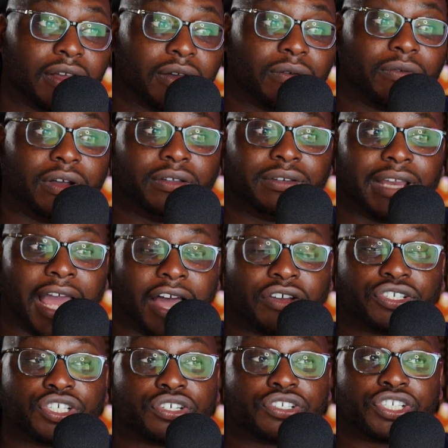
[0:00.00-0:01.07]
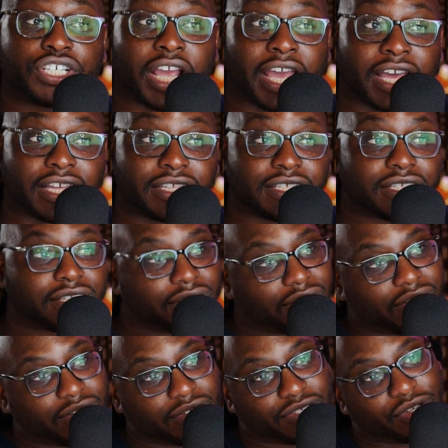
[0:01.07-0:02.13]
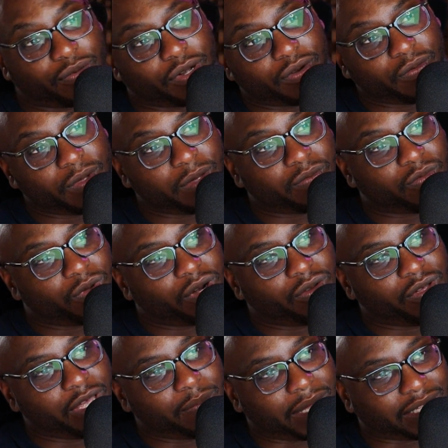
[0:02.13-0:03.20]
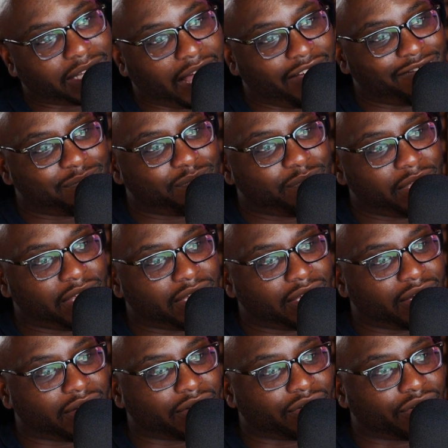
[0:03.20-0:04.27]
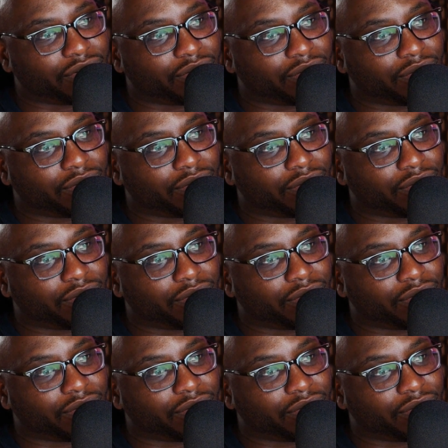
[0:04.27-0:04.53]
Well, now's your chance. So what are we what are we about to have Bihyung do?